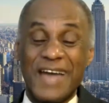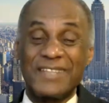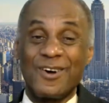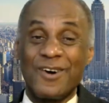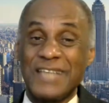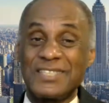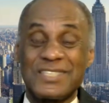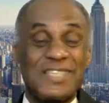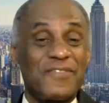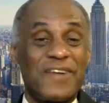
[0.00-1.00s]
I
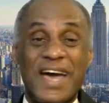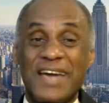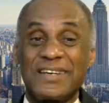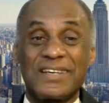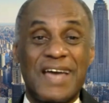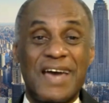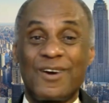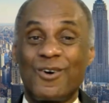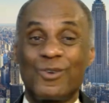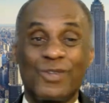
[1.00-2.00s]
just never
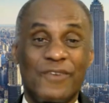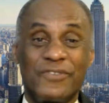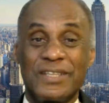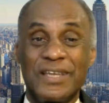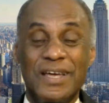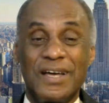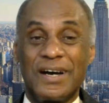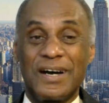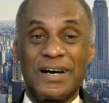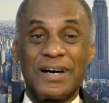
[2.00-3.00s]
got a hold of it.
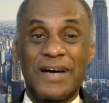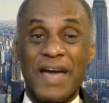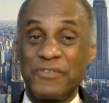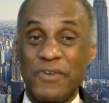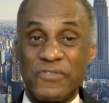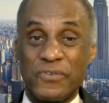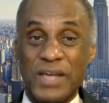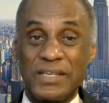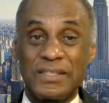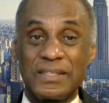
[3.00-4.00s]
Have you ever
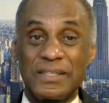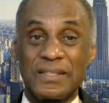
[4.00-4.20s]
read it?